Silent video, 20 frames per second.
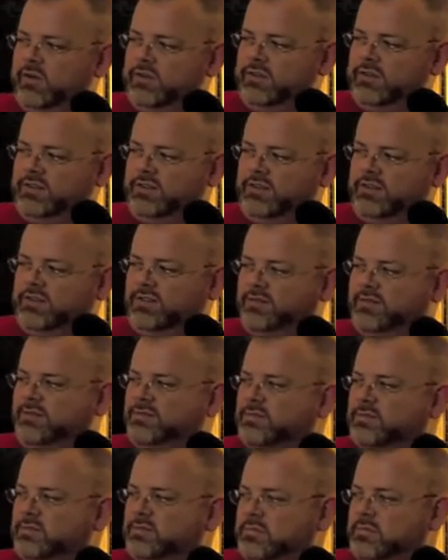
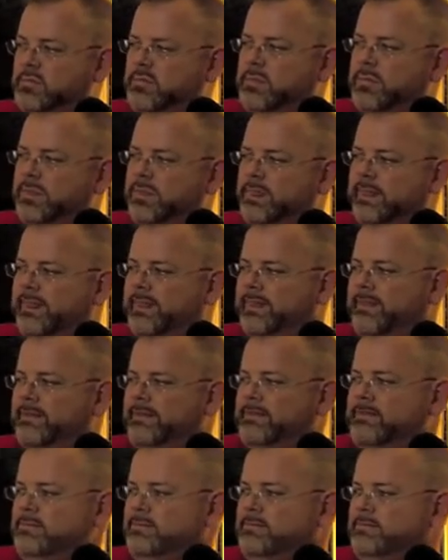
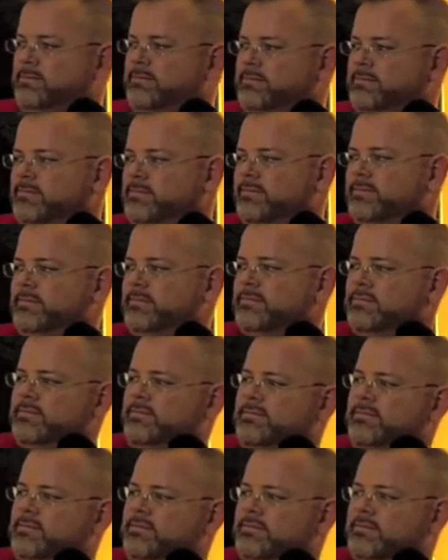
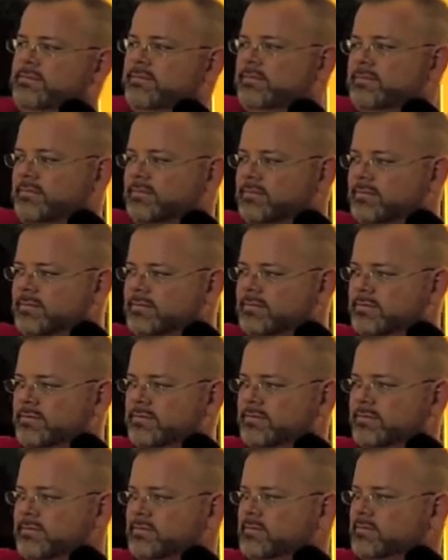
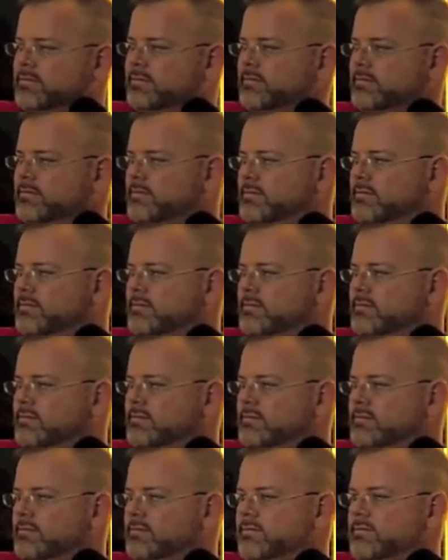
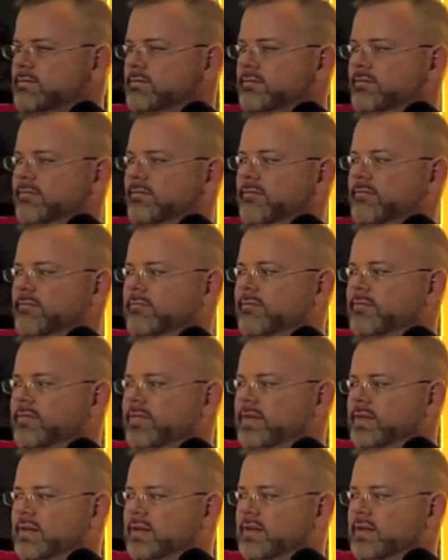
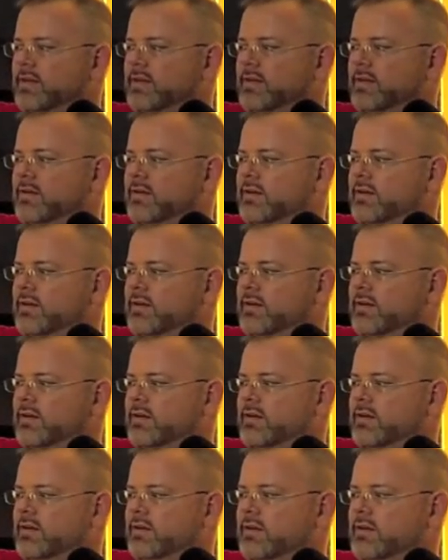
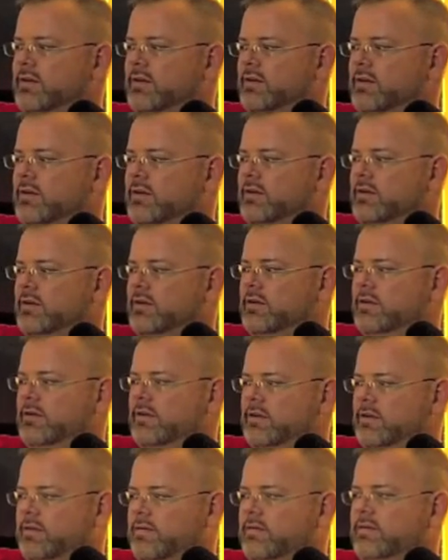No words are spoken by the person on screen.